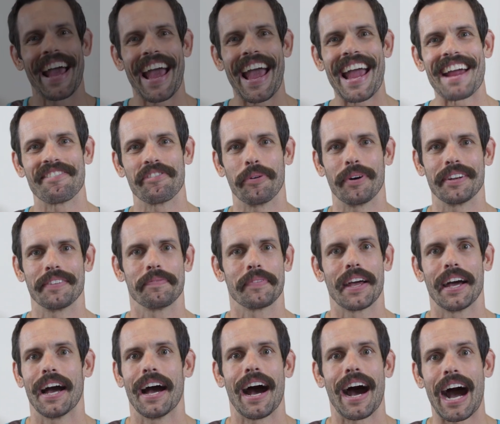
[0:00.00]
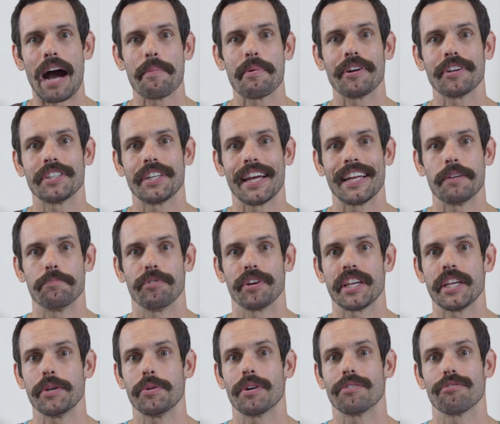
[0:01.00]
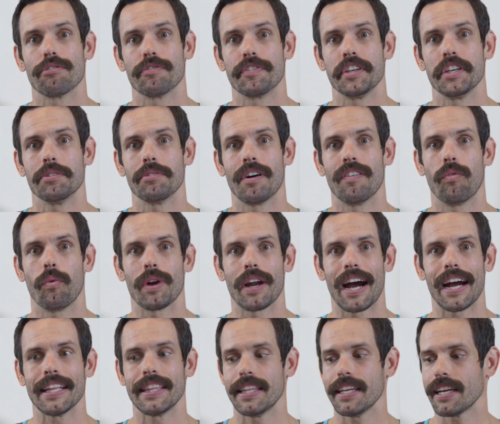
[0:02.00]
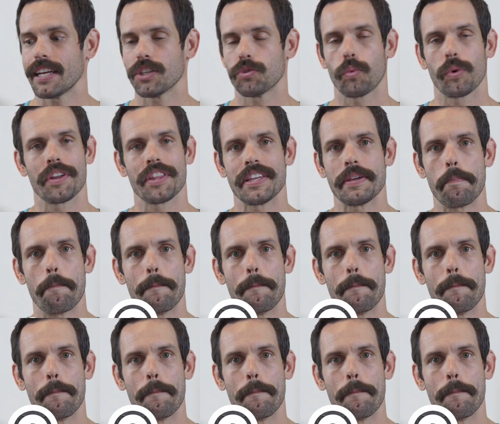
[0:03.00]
Hey everyone, I'm here today to bring you a review of what I think is one of the